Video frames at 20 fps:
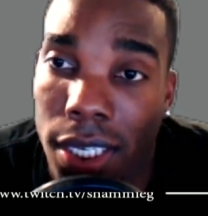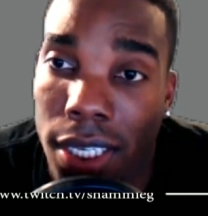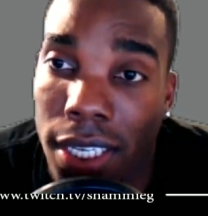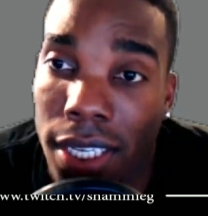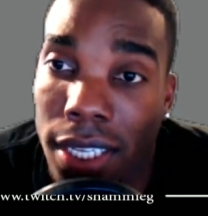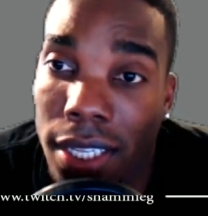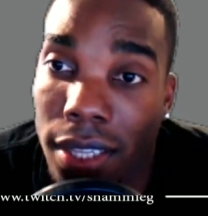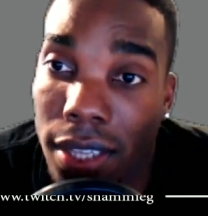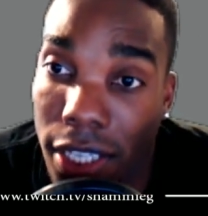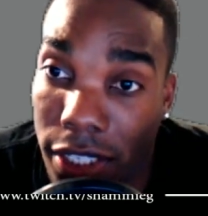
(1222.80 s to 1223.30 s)

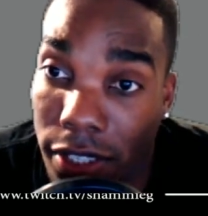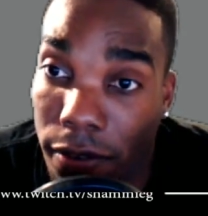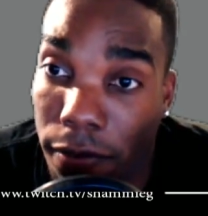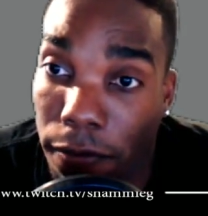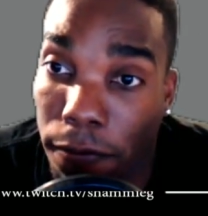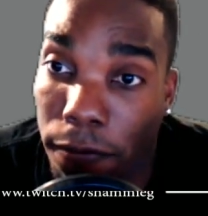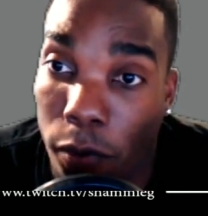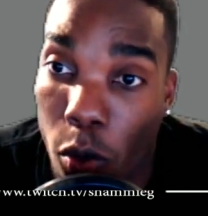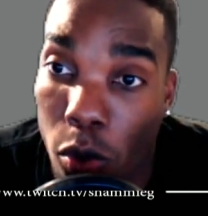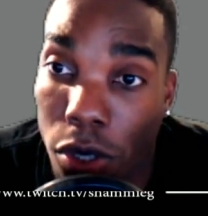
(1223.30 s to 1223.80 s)
This
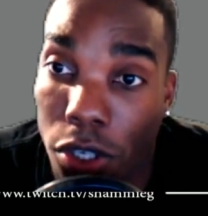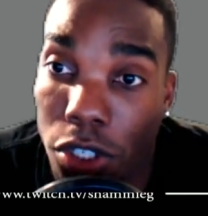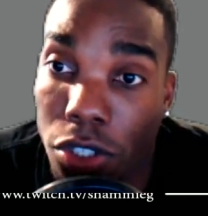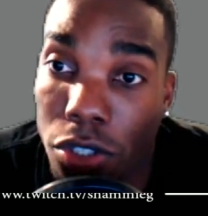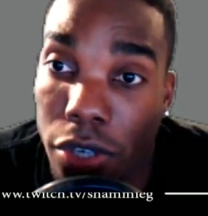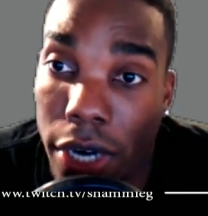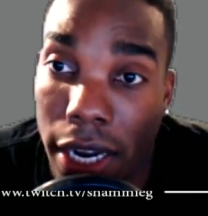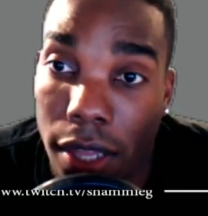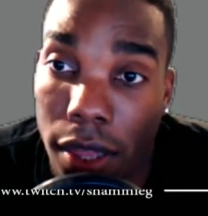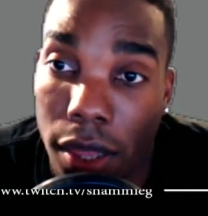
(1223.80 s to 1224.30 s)
4
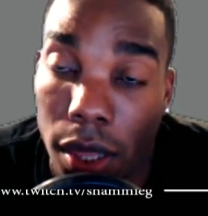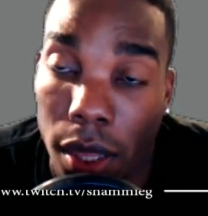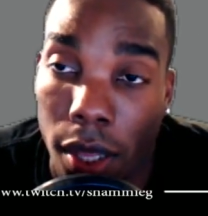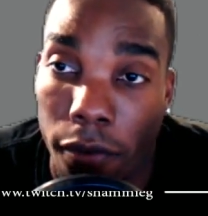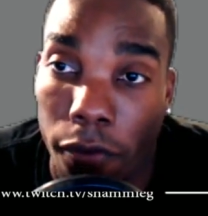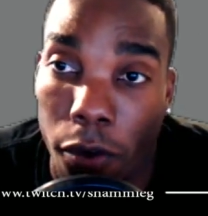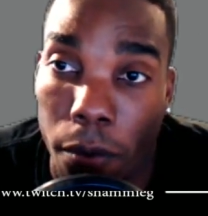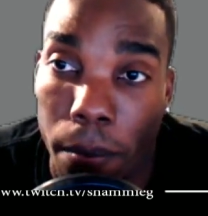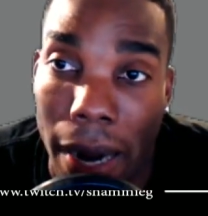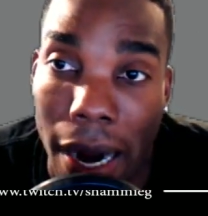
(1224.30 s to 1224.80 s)
strength
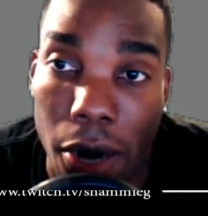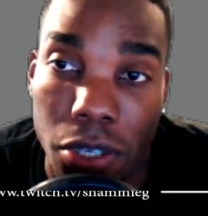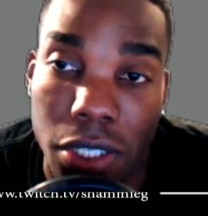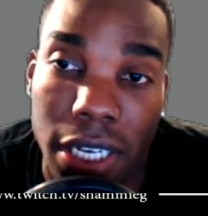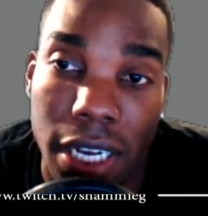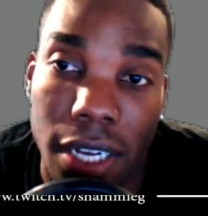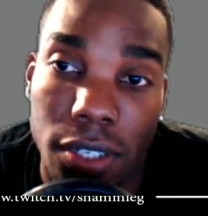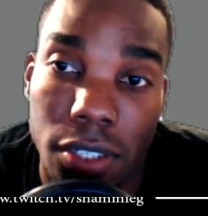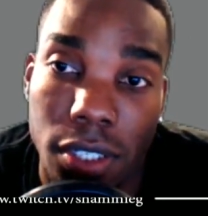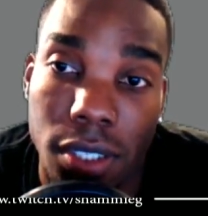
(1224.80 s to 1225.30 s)
for power
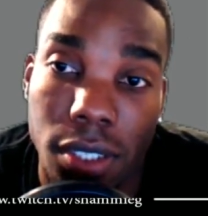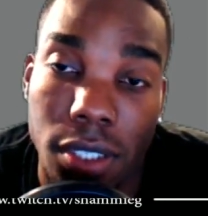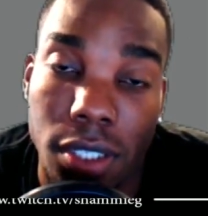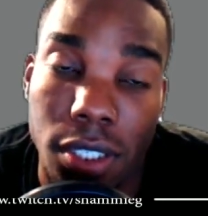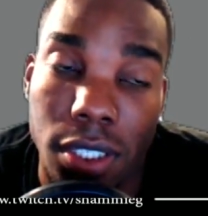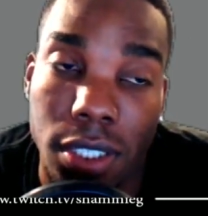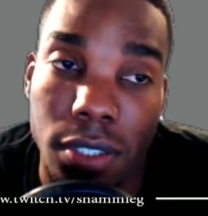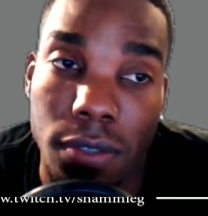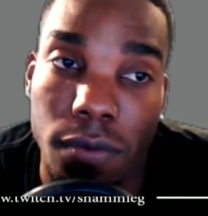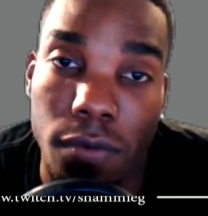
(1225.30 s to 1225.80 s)
challenges
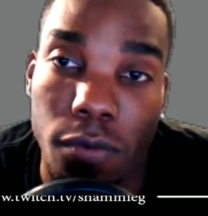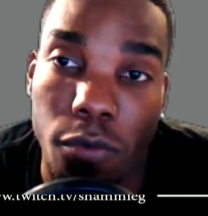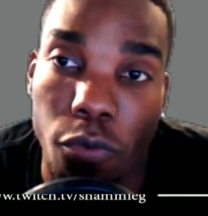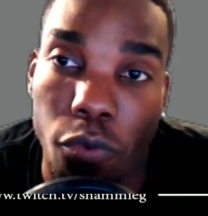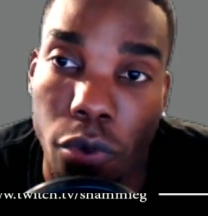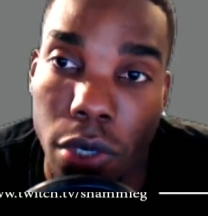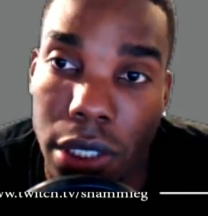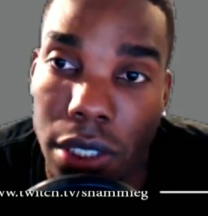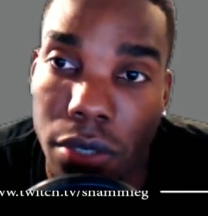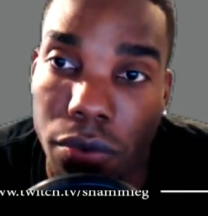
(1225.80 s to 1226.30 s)

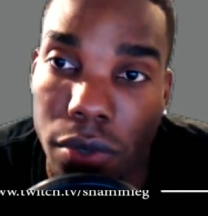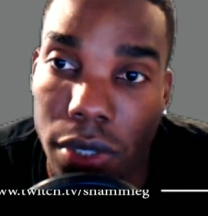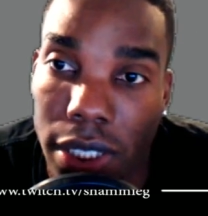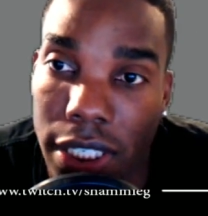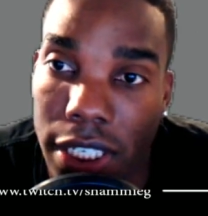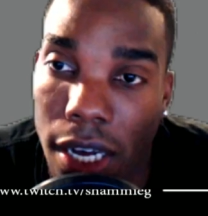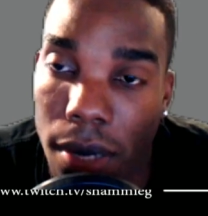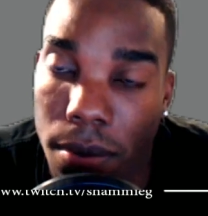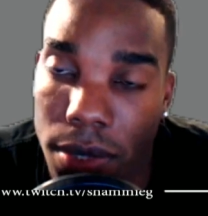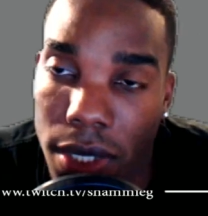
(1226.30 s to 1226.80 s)
really
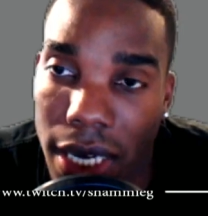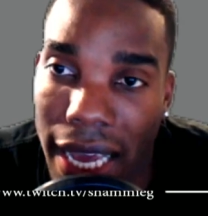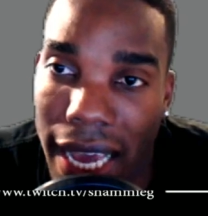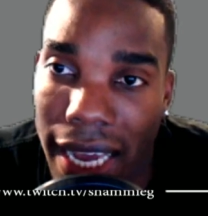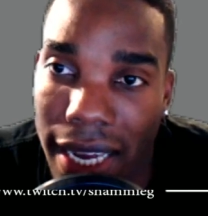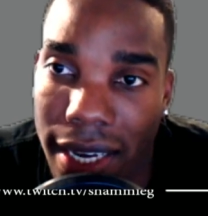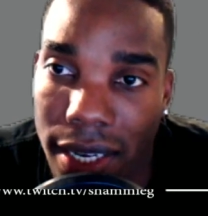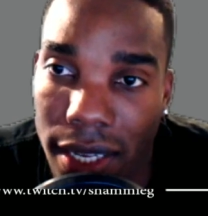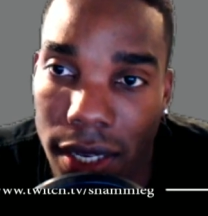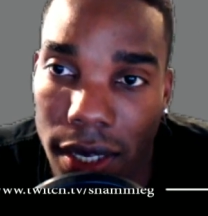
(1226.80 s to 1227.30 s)
comes in
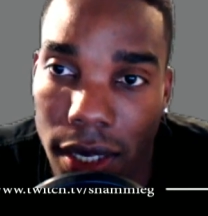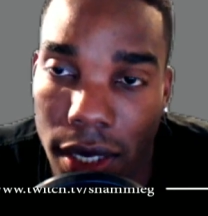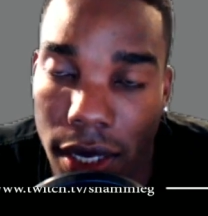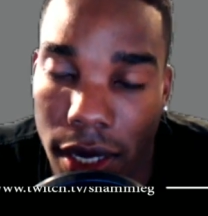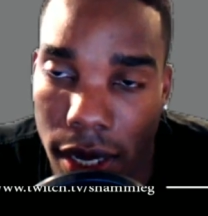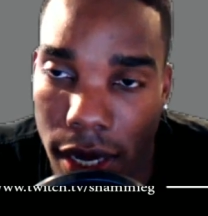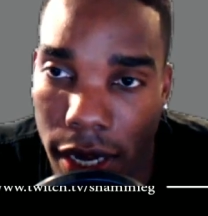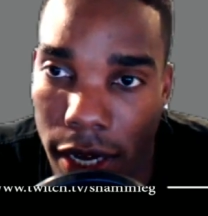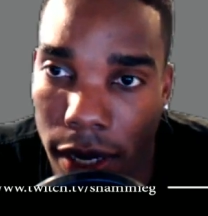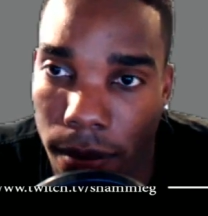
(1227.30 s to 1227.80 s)
handy,
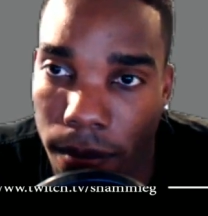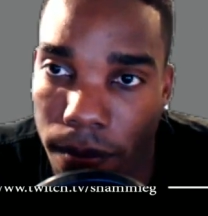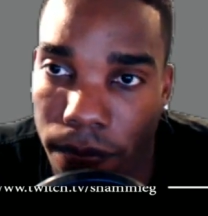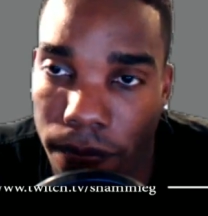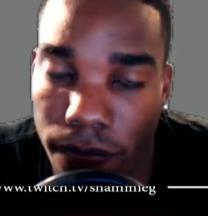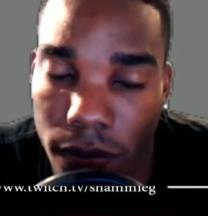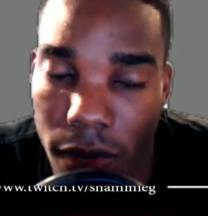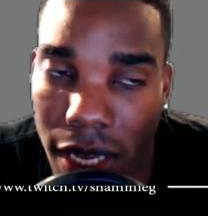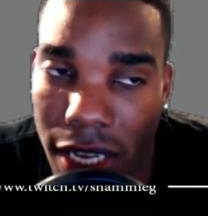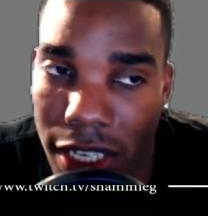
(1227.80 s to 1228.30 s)

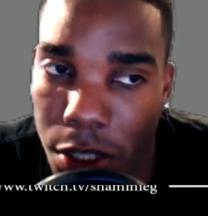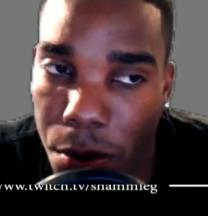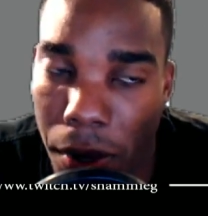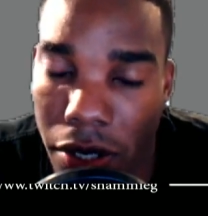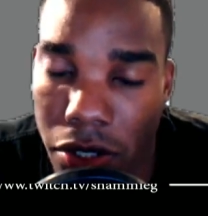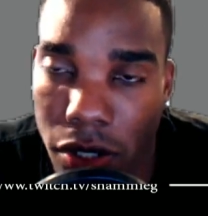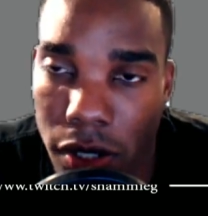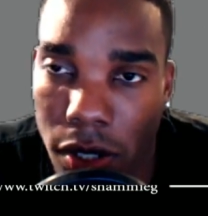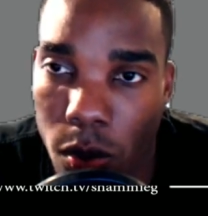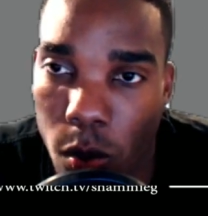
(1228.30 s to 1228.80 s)

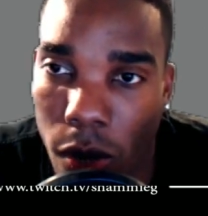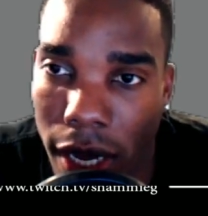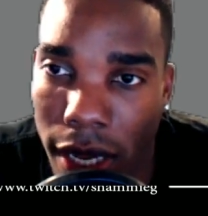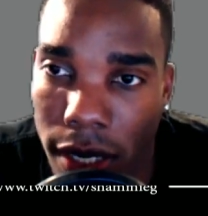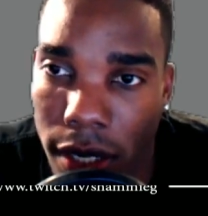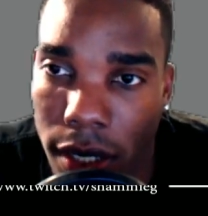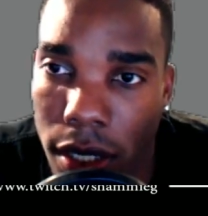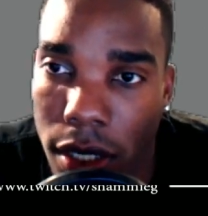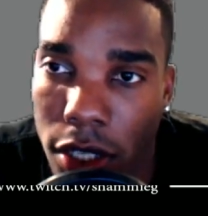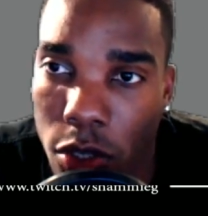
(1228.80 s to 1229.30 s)
especially
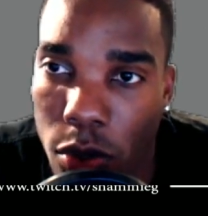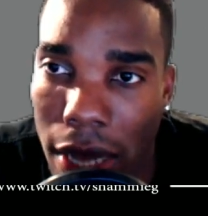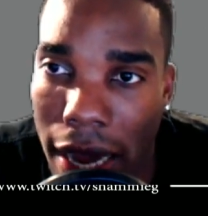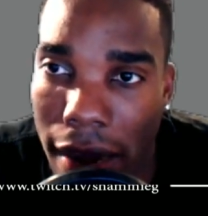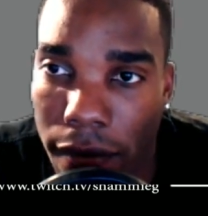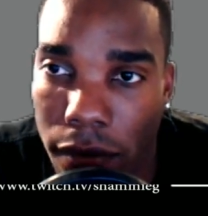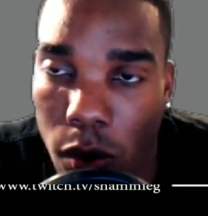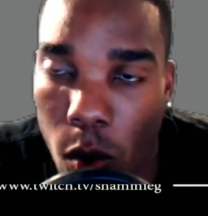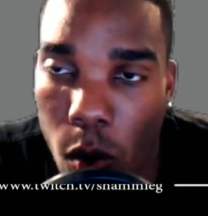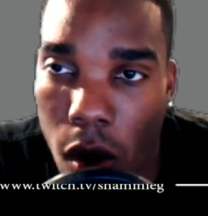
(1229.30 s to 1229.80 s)
when you have
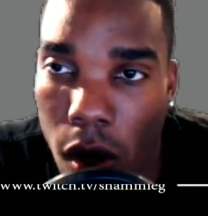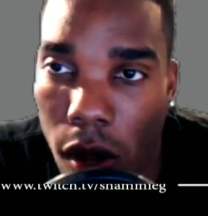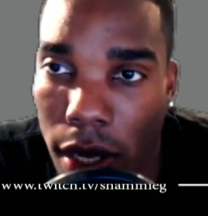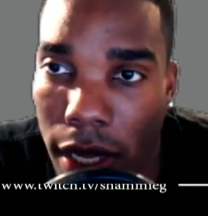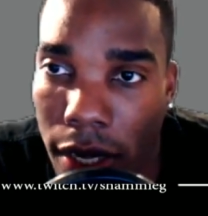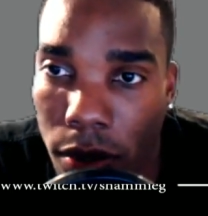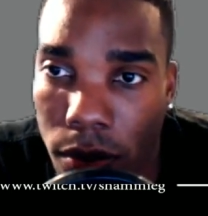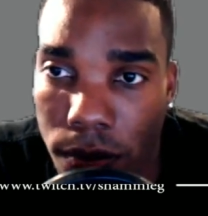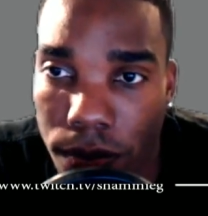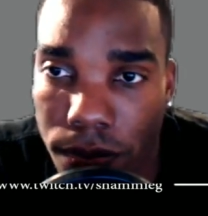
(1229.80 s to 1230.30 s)
the wall
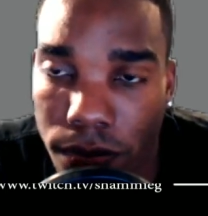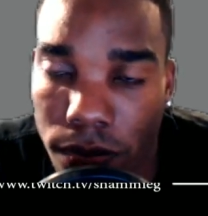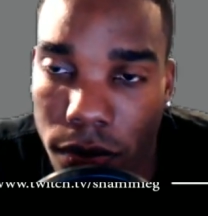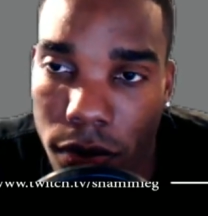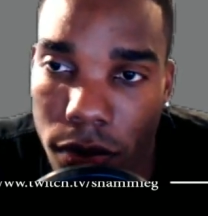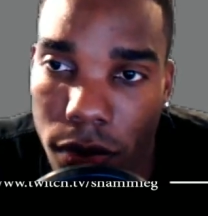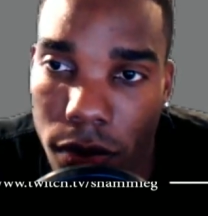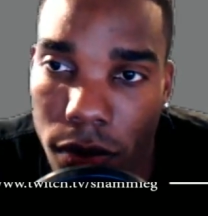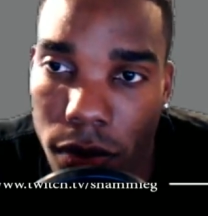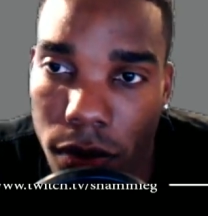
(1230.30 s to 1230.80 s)
out.
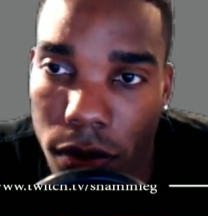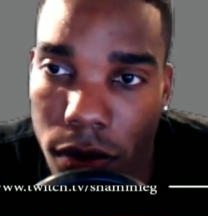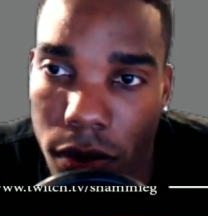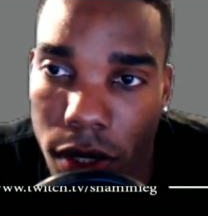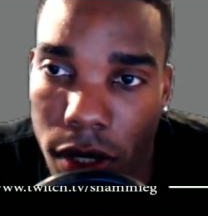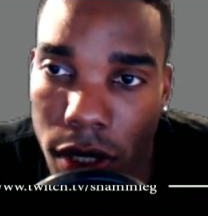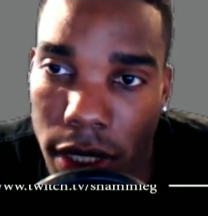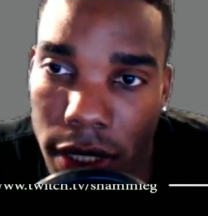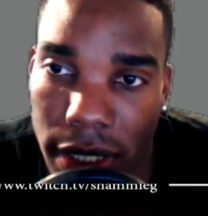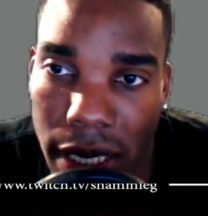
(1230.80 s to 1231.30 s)

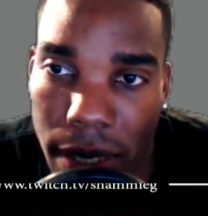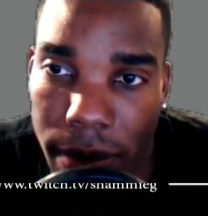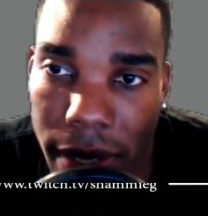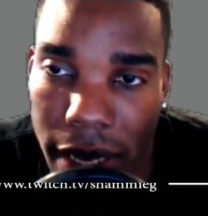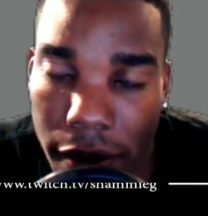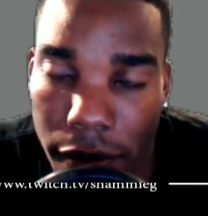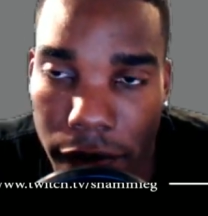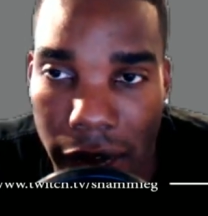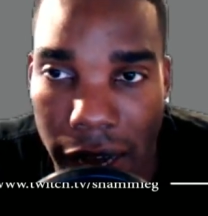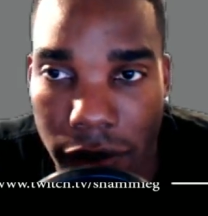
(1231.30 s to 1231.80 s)
He's going to be at
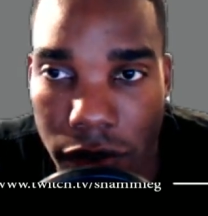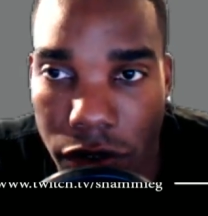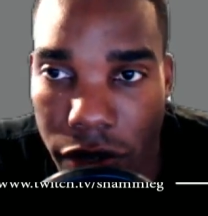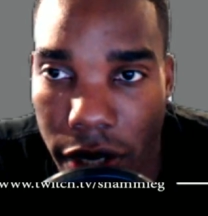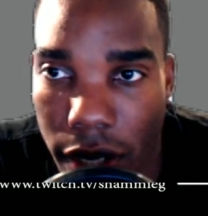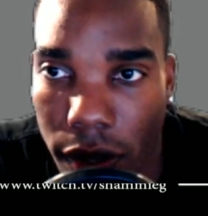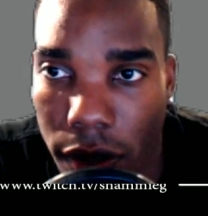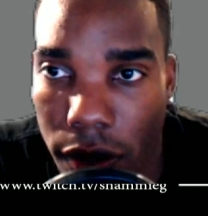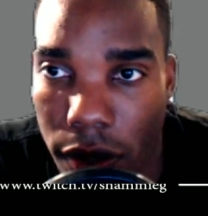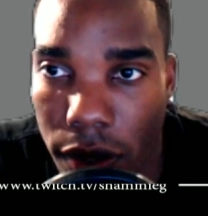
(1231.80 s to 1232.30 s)
5
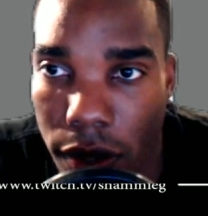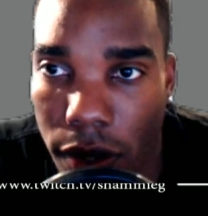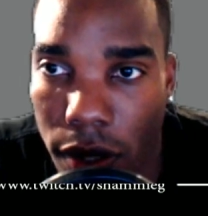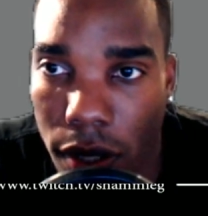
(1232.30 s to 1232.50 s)
strength